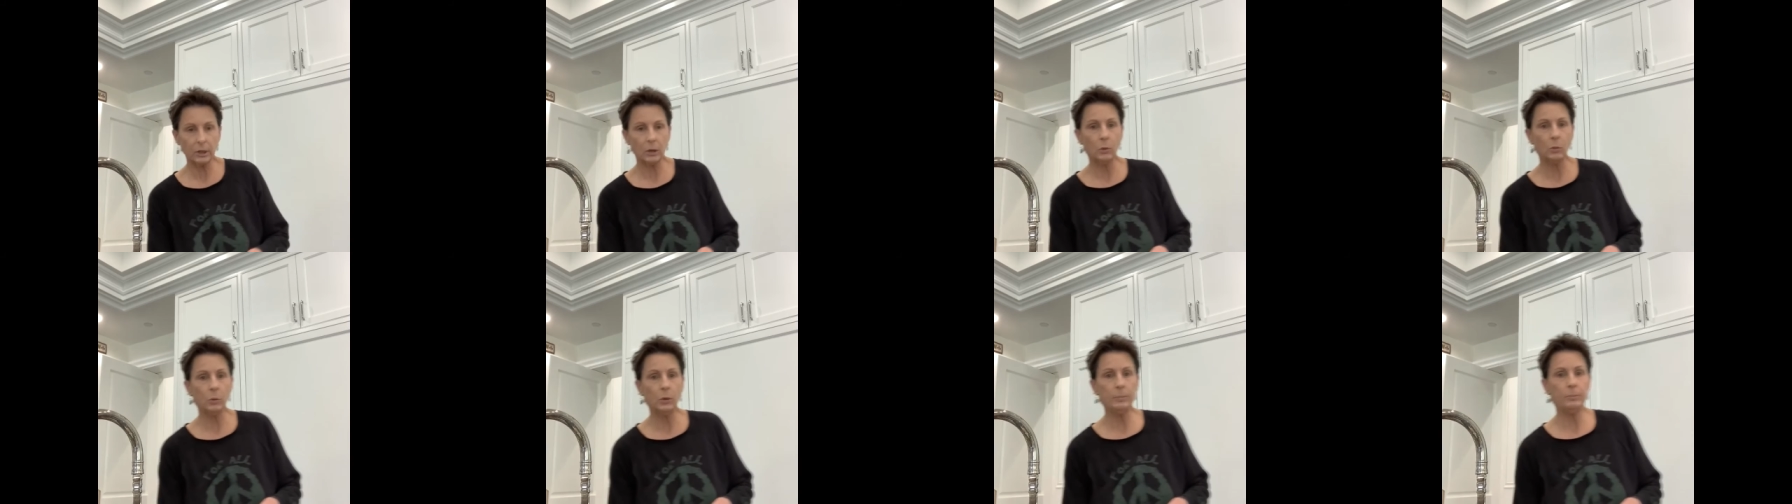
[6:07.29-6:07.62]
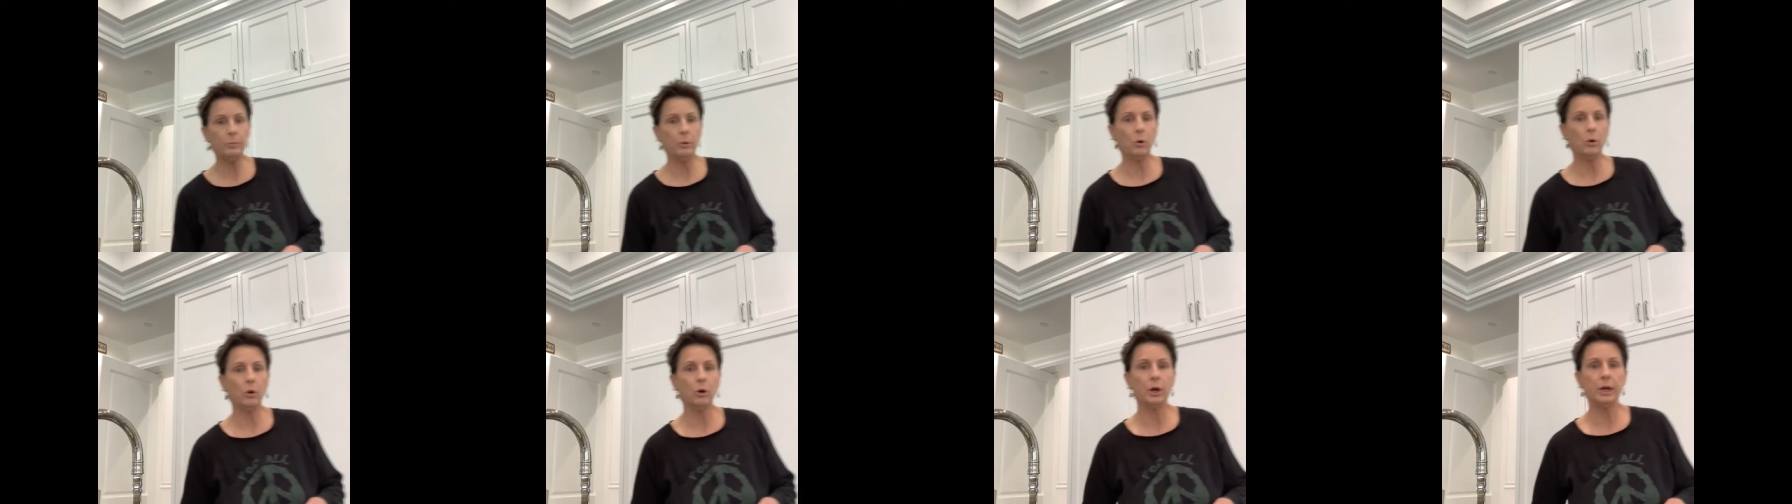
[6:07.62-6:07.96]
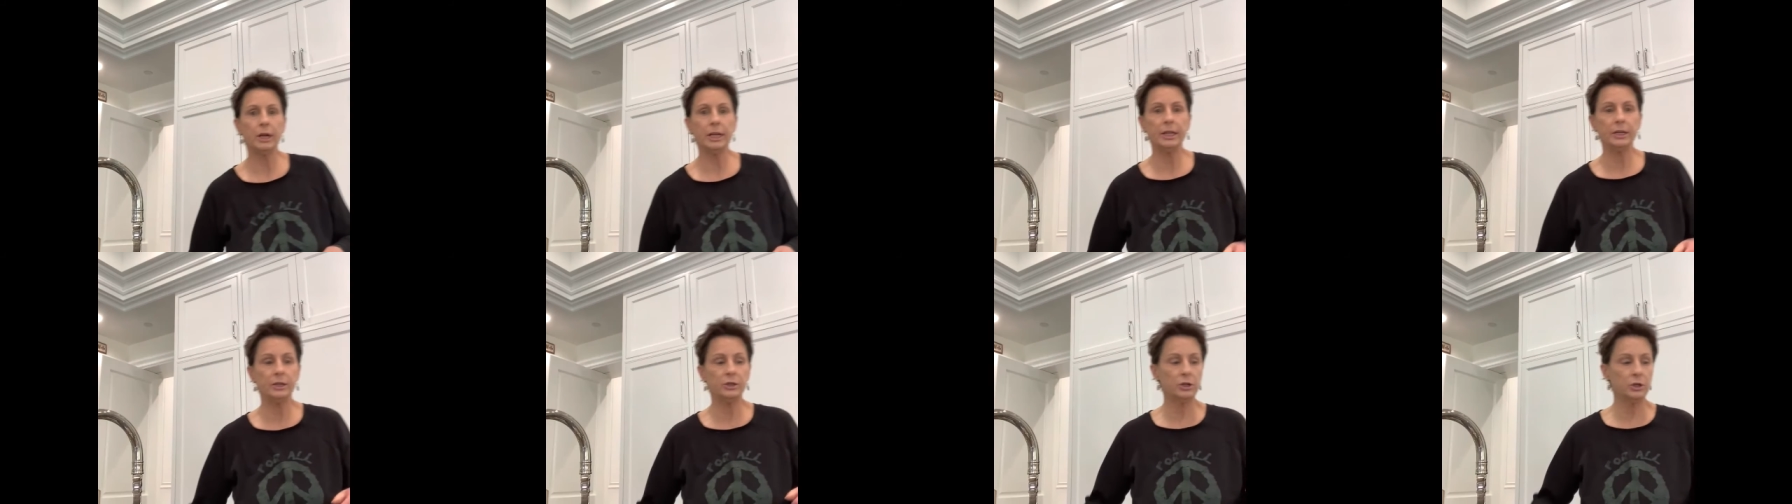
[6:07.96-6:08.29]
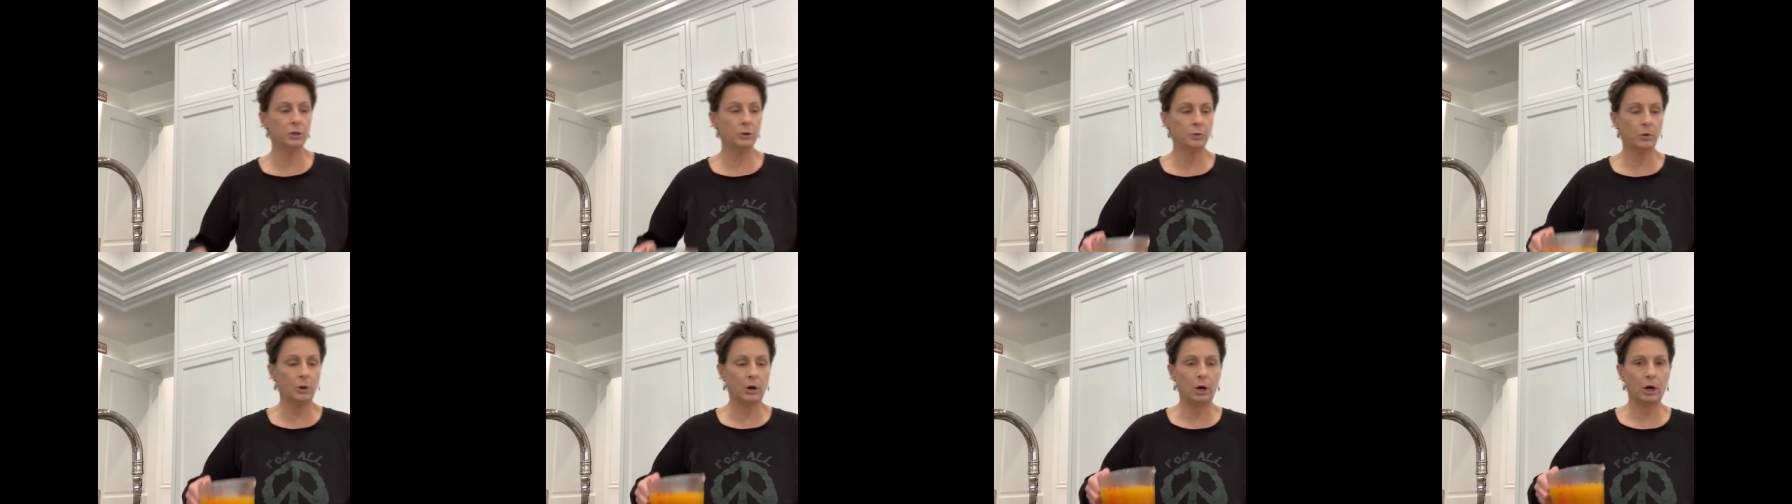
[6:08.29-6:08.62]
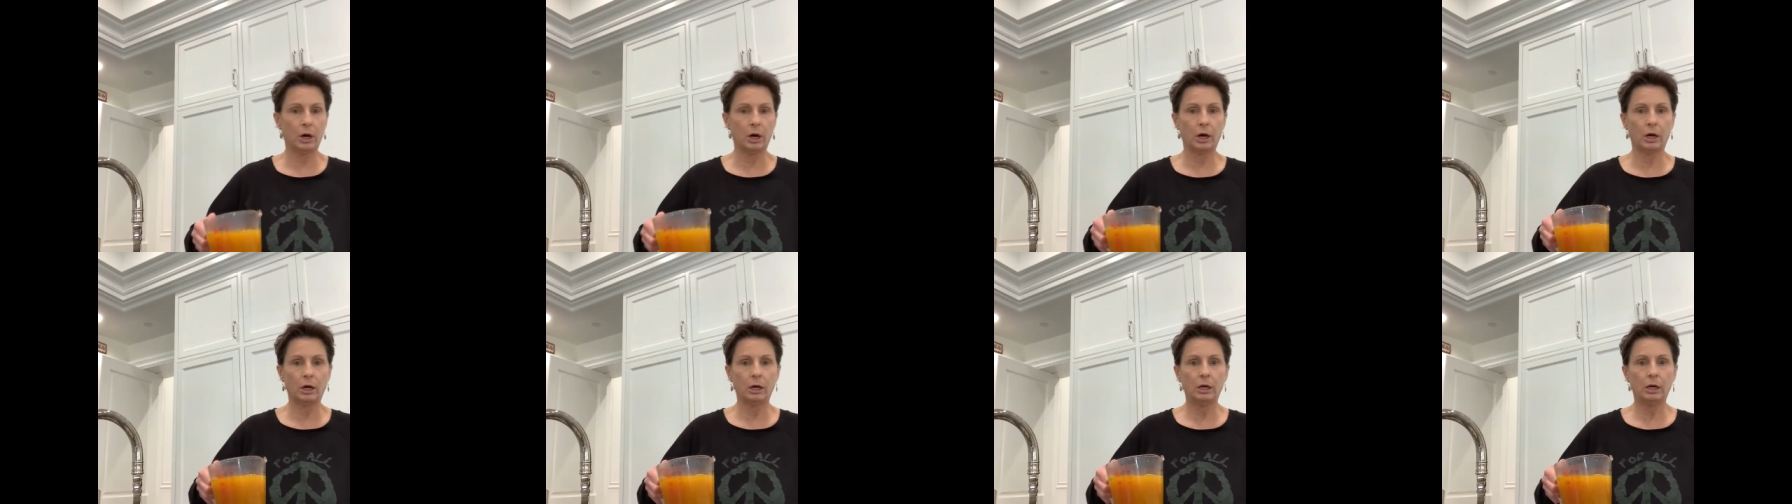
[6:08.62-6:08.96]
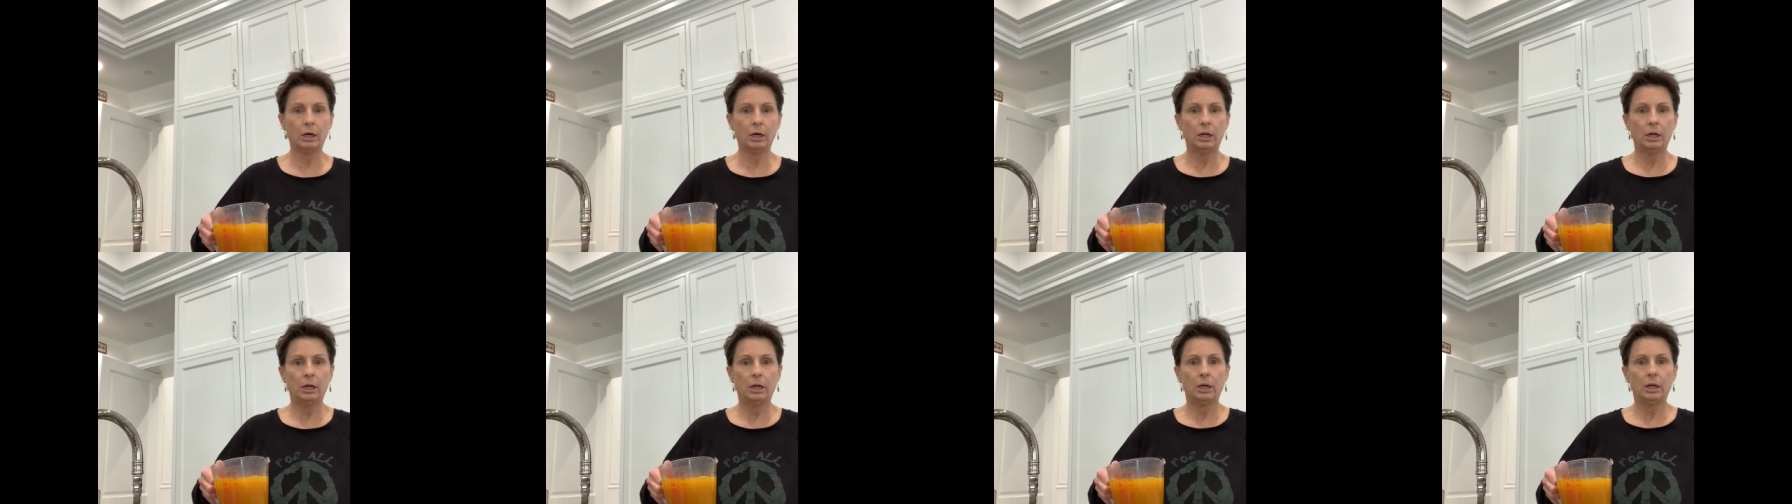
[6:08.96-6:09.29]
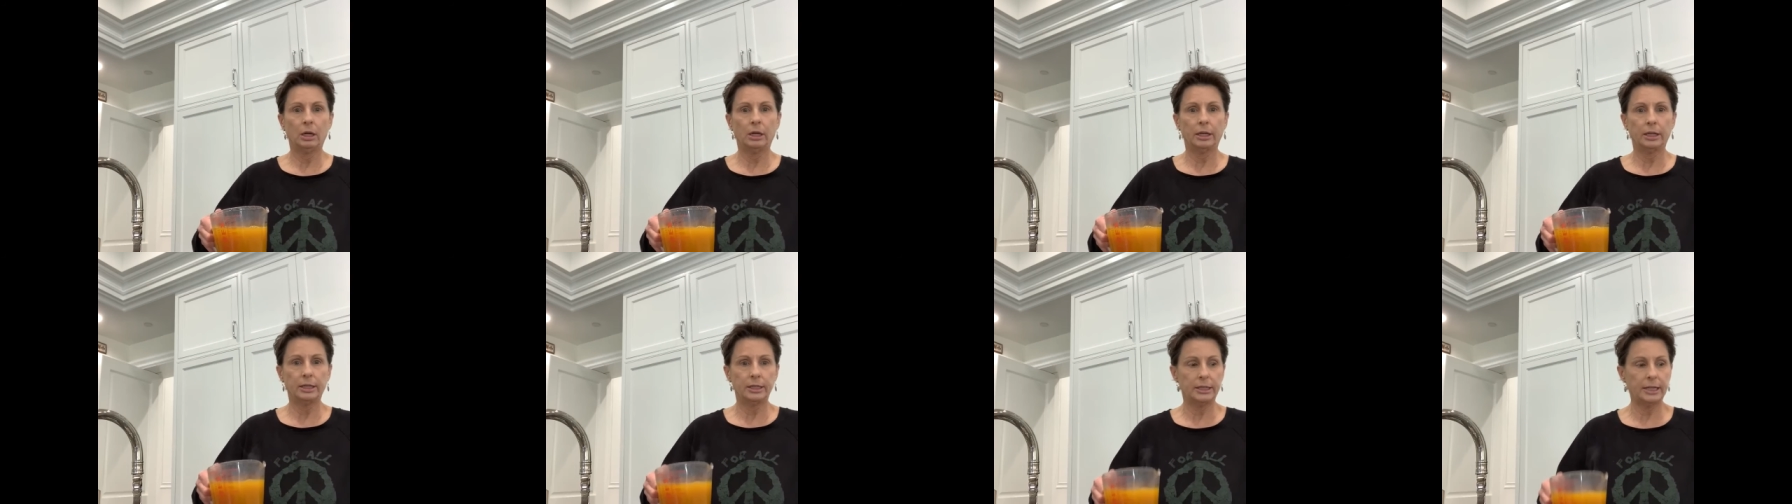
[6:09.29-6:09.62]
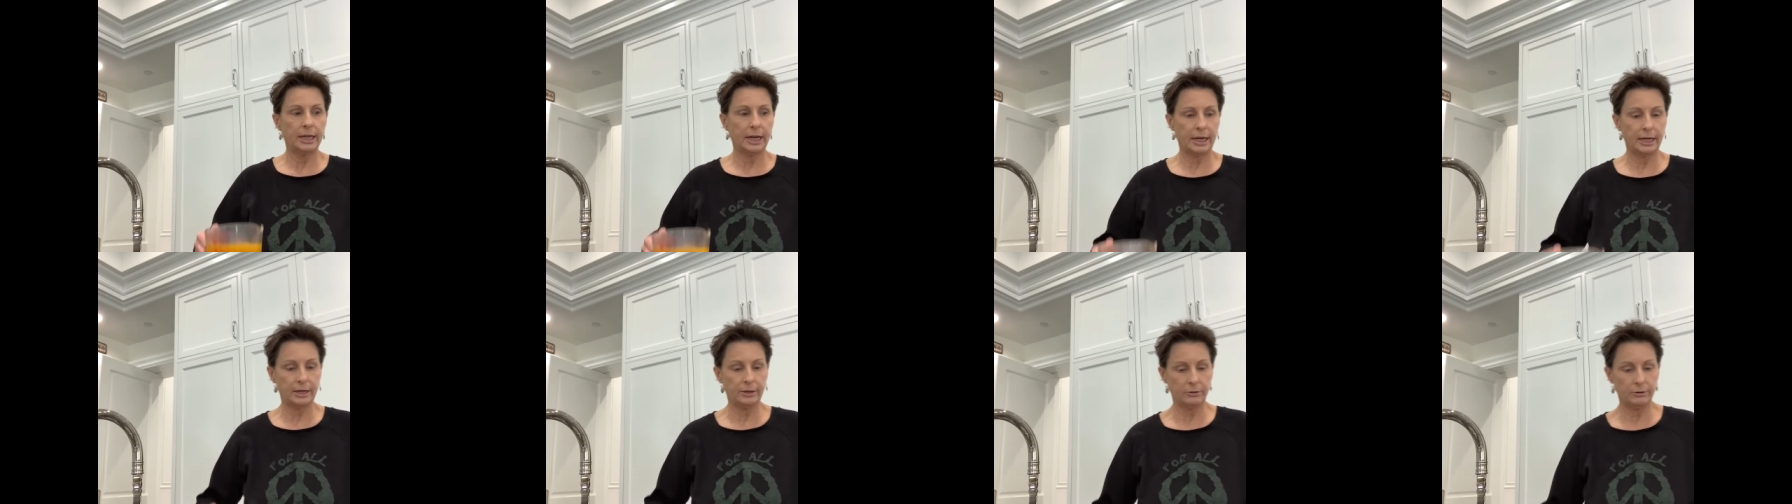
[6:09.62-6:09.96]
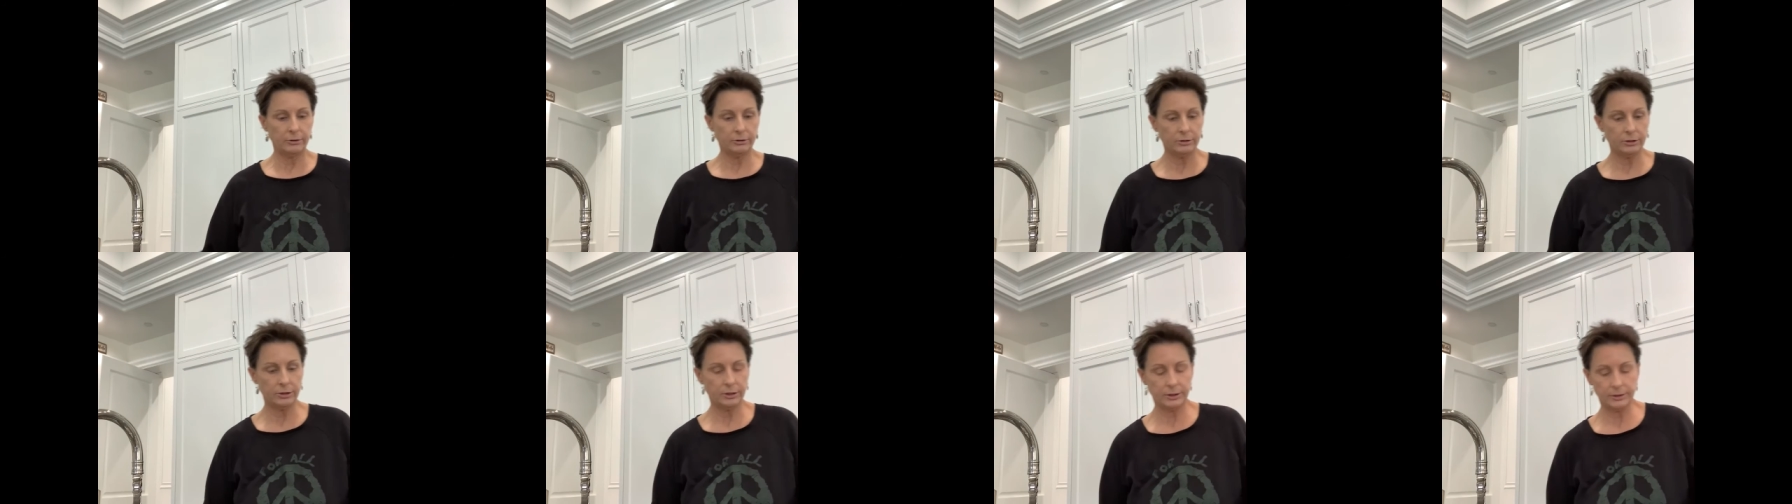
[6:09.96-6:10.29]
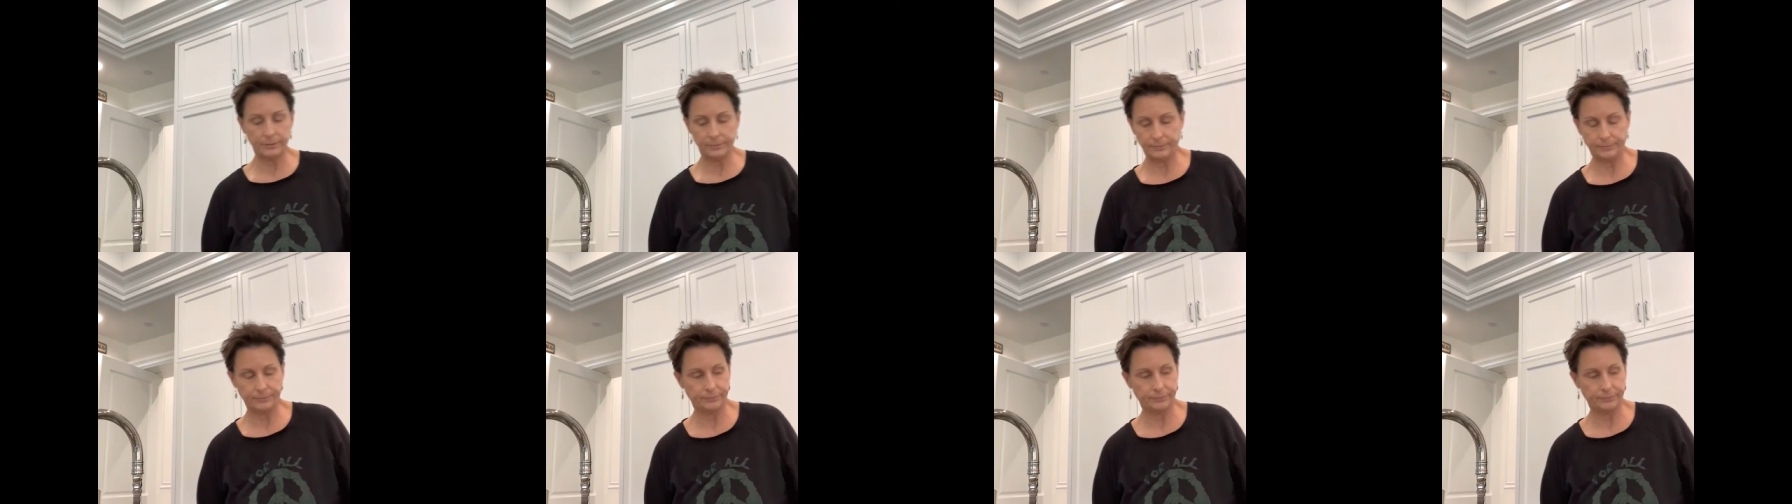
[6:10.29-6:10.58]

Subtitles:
we pour it into our containers.